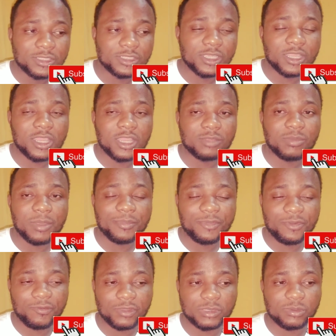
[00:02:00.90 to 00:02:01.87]
check out my
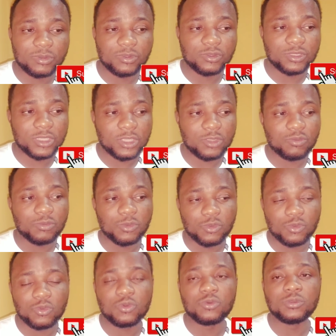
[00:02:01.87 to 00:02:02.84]
previous video, there you
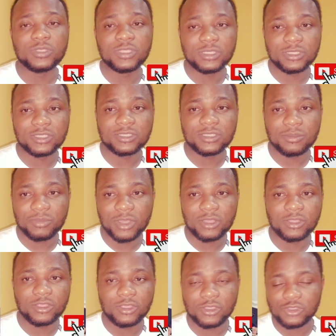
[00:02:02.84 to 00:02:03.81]
know details
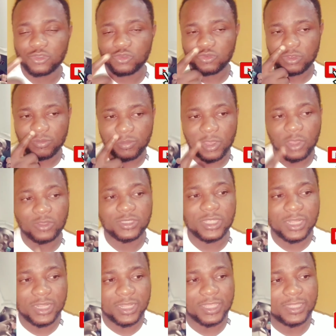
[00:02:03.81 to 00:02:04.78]
about the issue, about
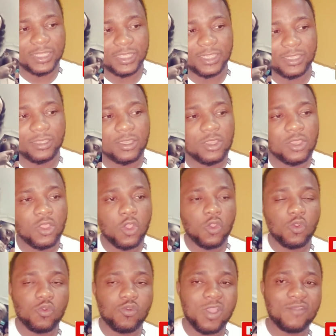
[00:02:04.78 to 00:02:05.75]
a lady
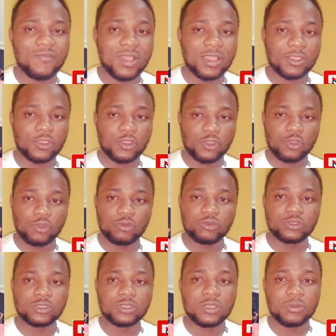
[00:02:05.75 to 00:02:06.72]
who have
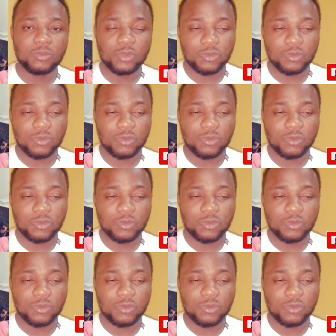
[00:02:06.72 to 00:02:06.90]
accused